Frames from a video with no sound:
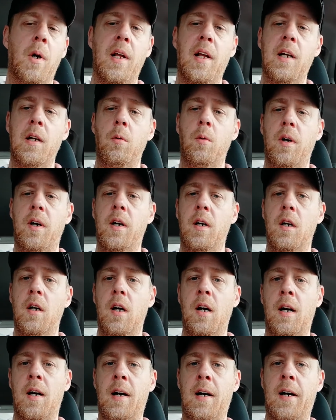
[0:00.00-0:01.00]
anyway,
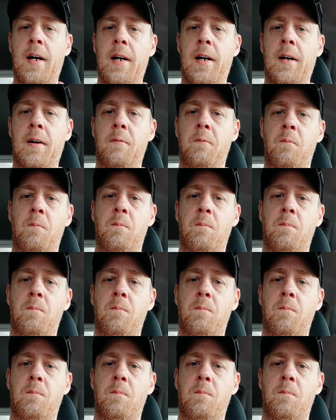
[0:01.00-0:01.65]
um,